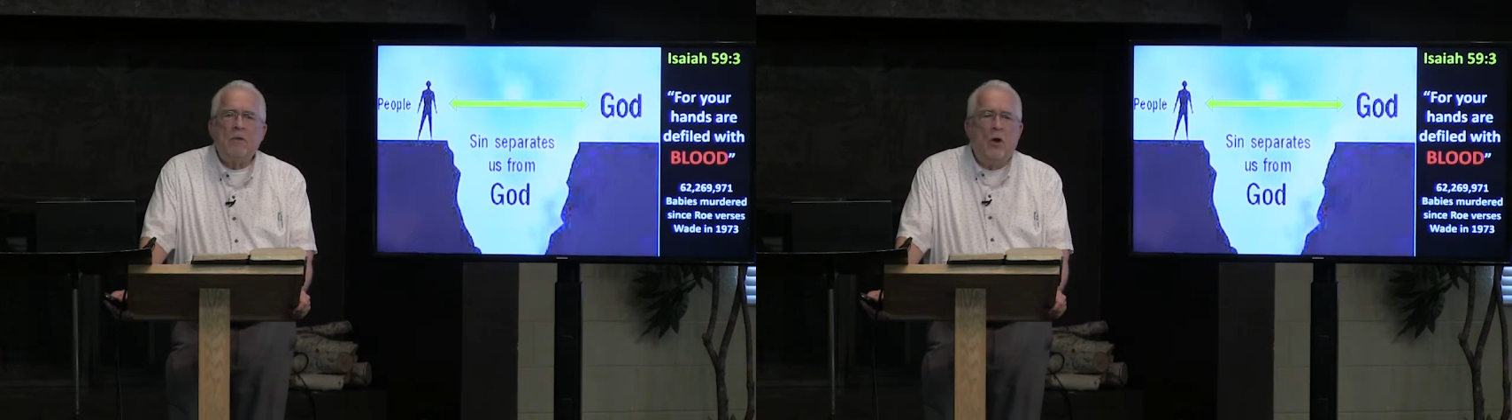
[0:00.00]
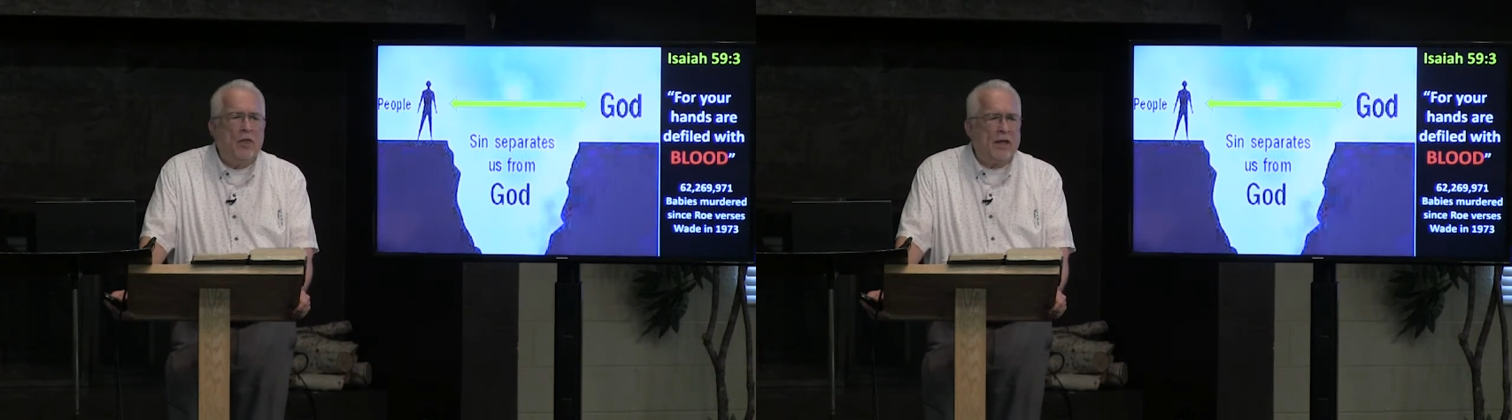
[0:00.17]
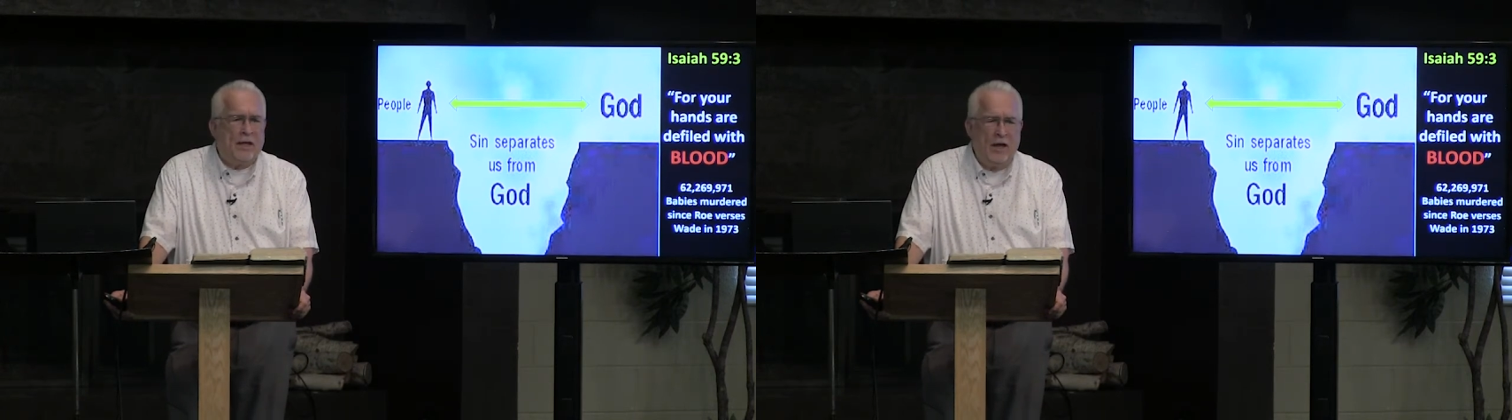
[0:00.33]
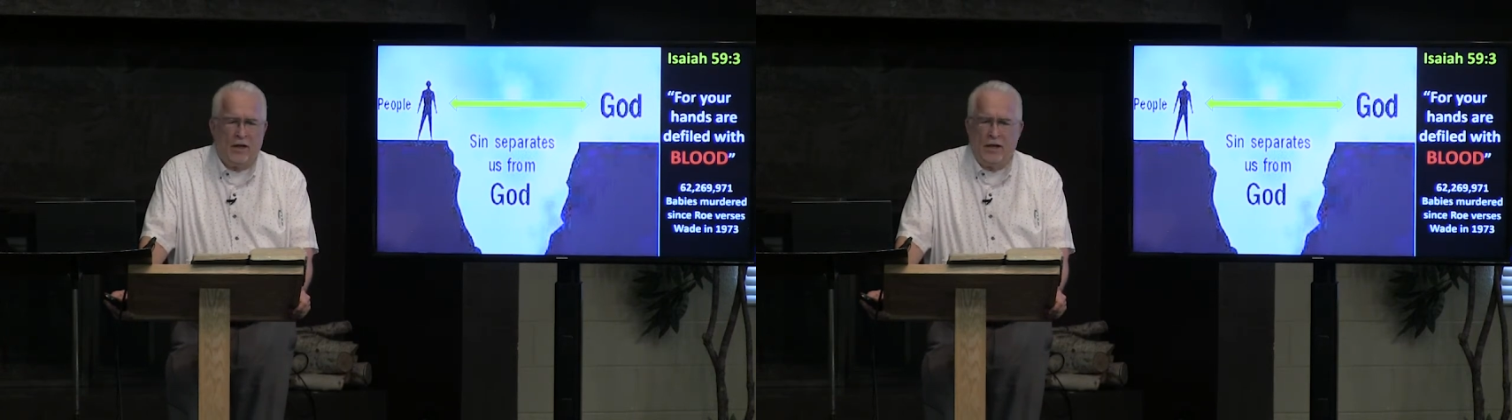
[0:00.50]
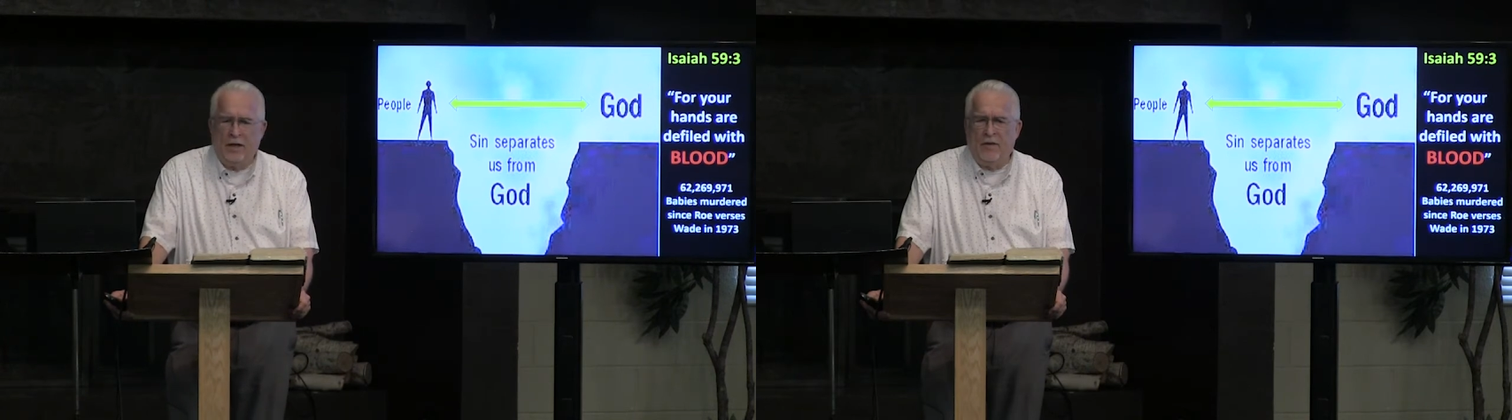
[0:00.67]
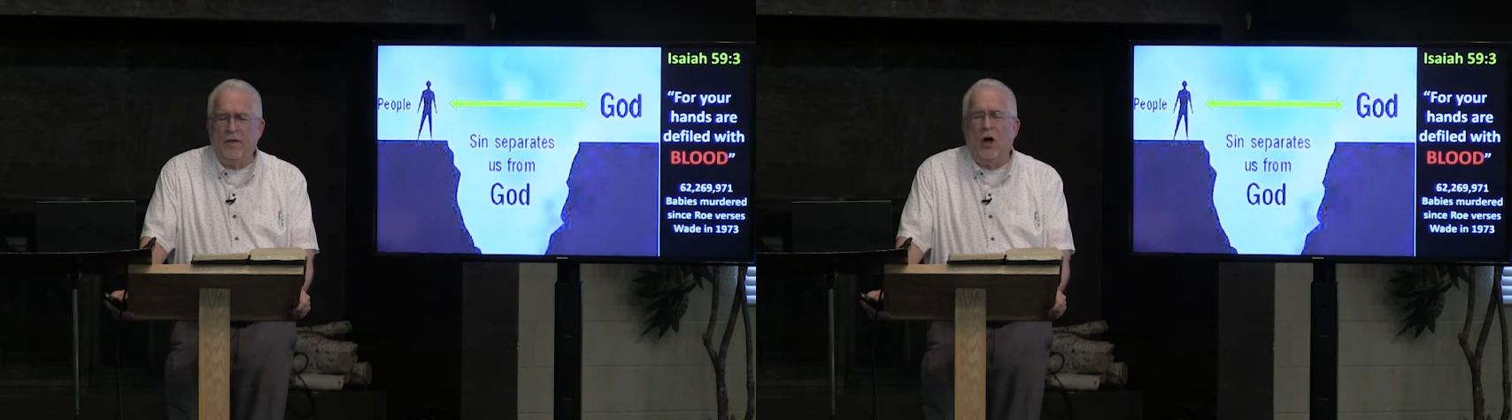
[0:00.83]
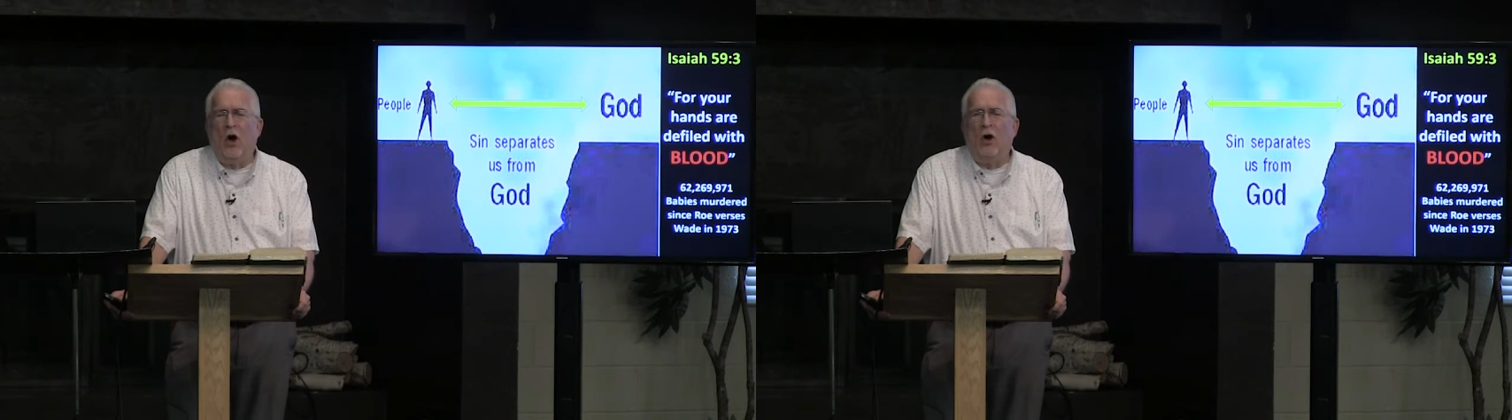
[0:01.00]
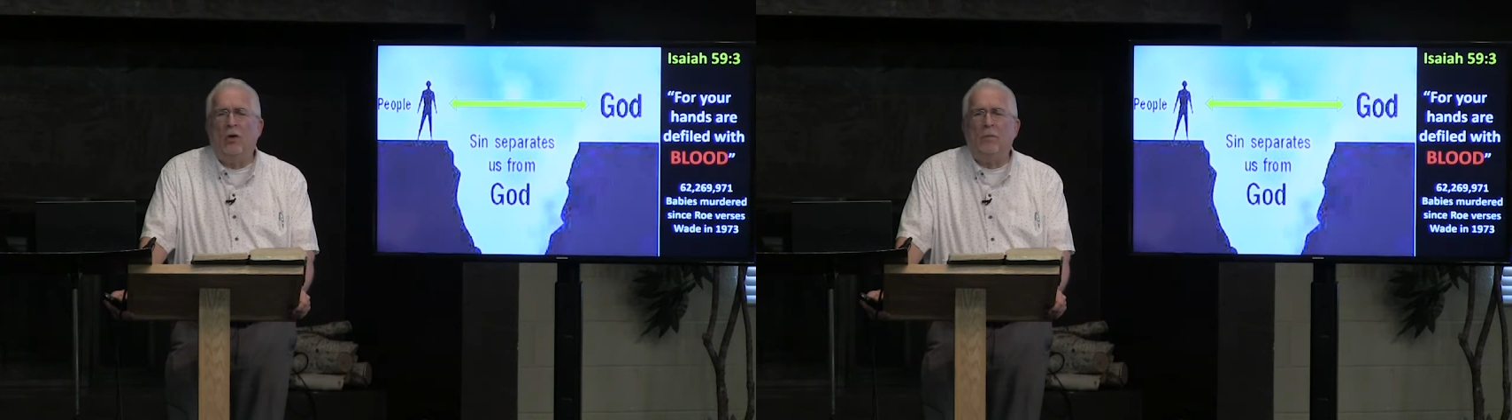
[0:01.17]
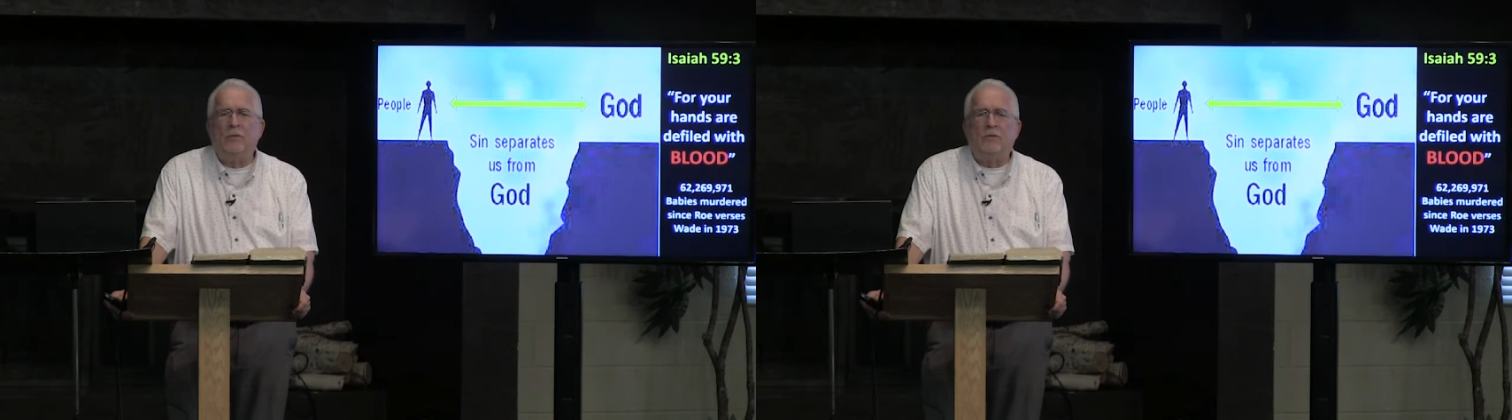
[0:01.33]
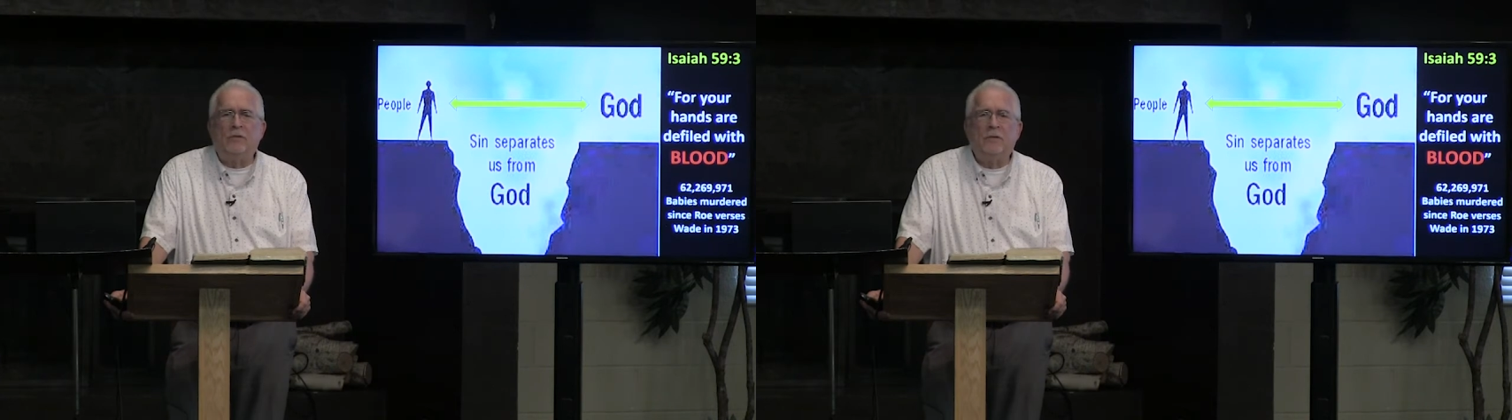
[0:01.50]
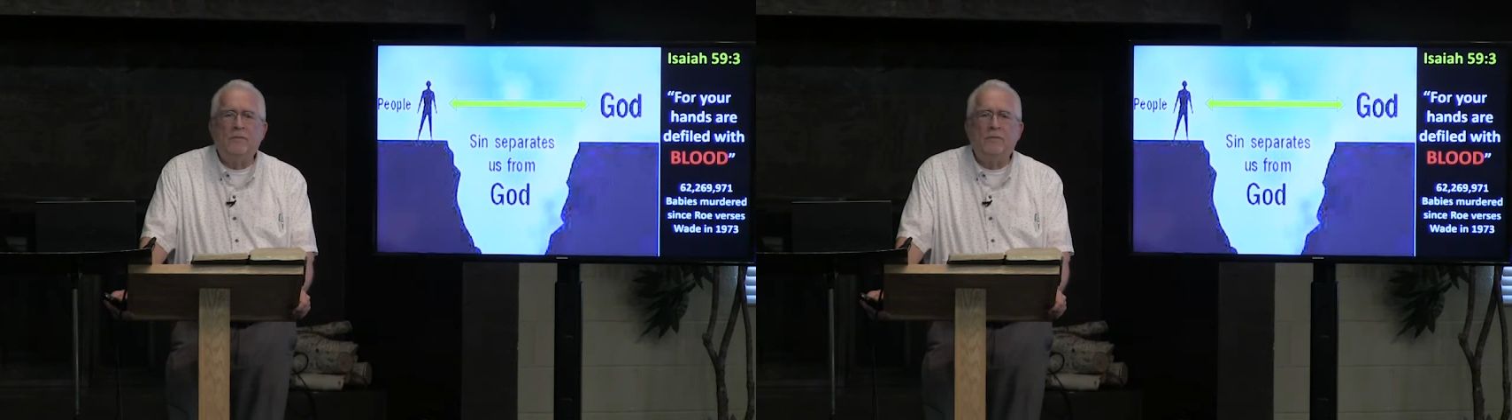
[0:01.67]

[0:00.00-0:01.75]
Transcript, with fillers: or the killing in the homes.